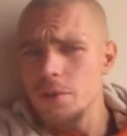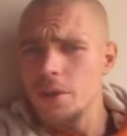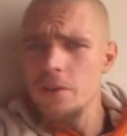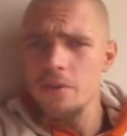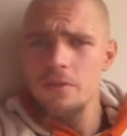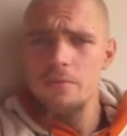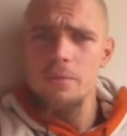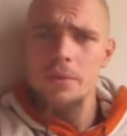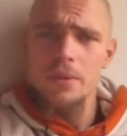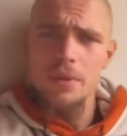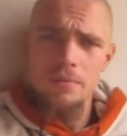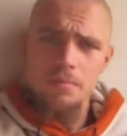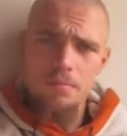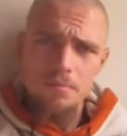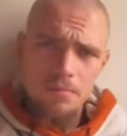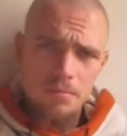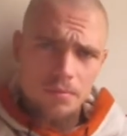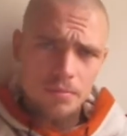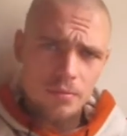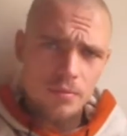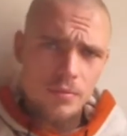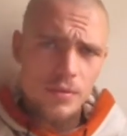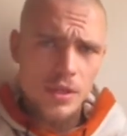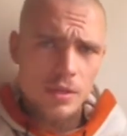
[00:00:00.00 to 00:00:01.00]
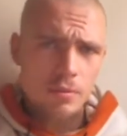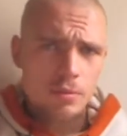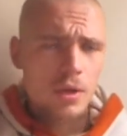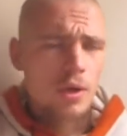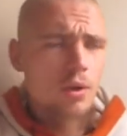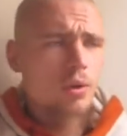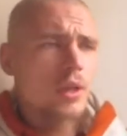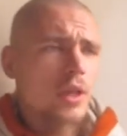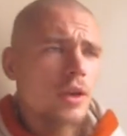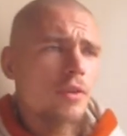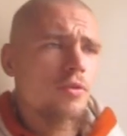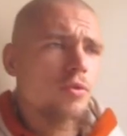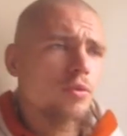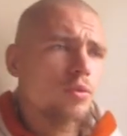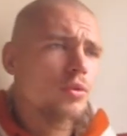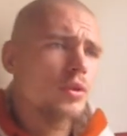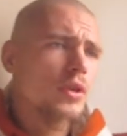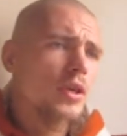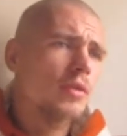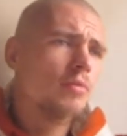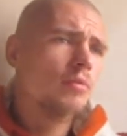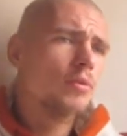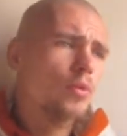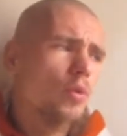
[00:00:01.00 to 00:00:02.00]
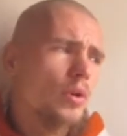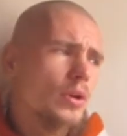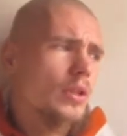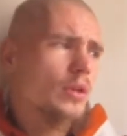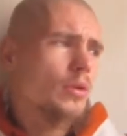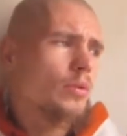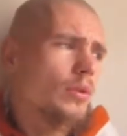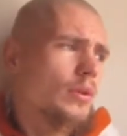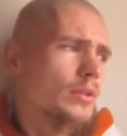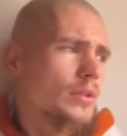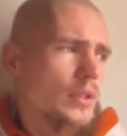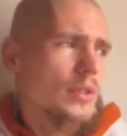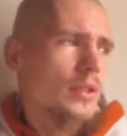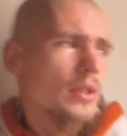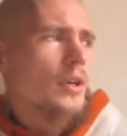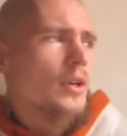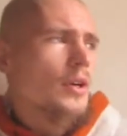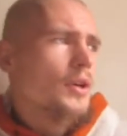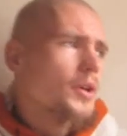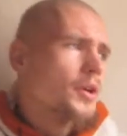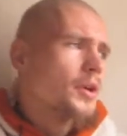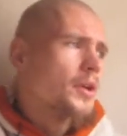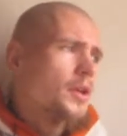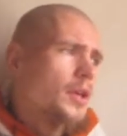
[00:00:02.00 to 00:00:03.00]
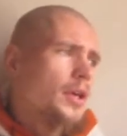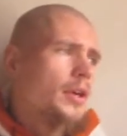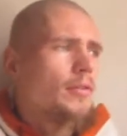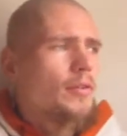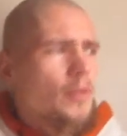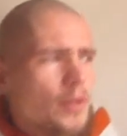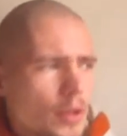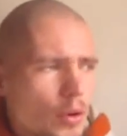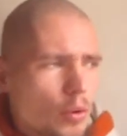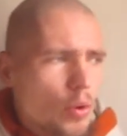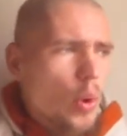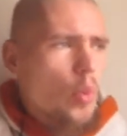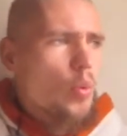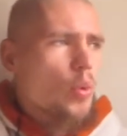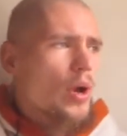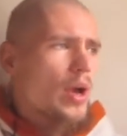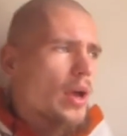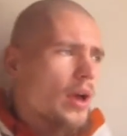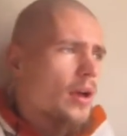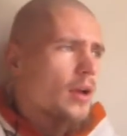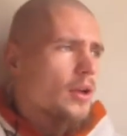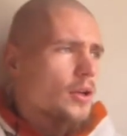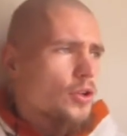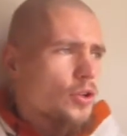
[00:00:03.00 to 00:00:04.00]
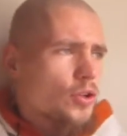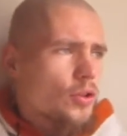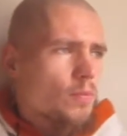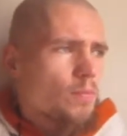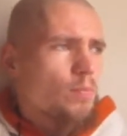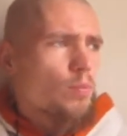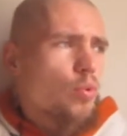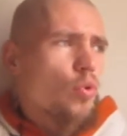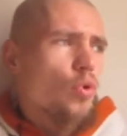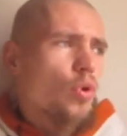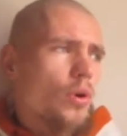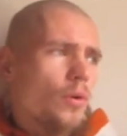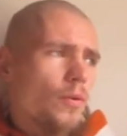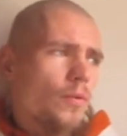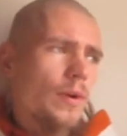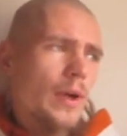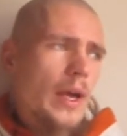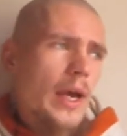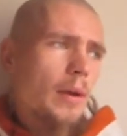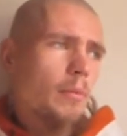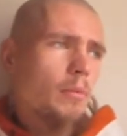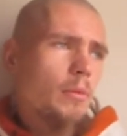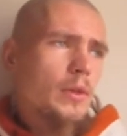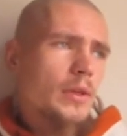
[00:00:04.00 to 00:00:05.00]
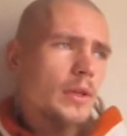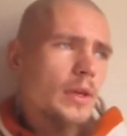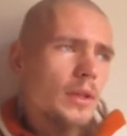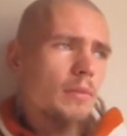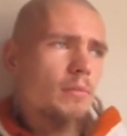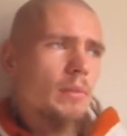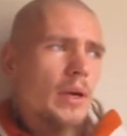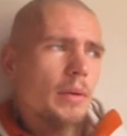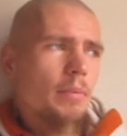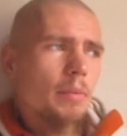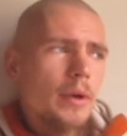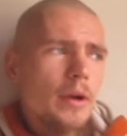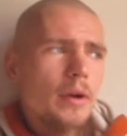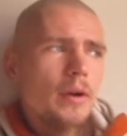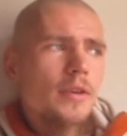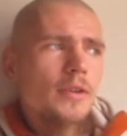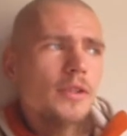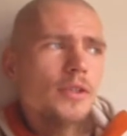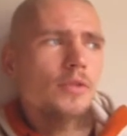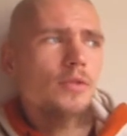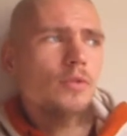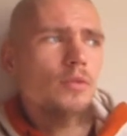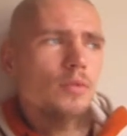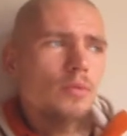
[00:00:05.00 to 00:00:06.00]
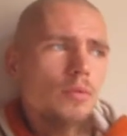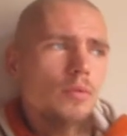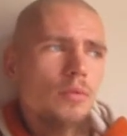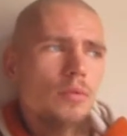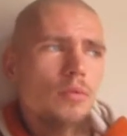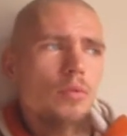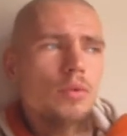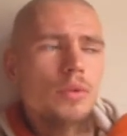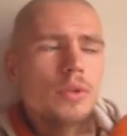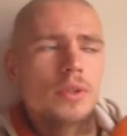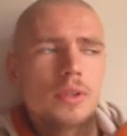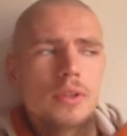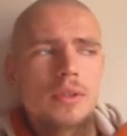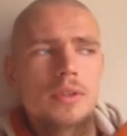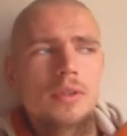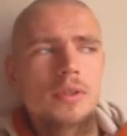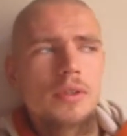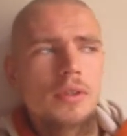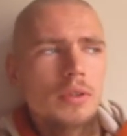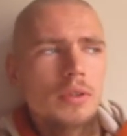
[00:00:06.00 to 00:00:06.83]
give me, what I wanted. Even though we were a poor family and my parents wouldn't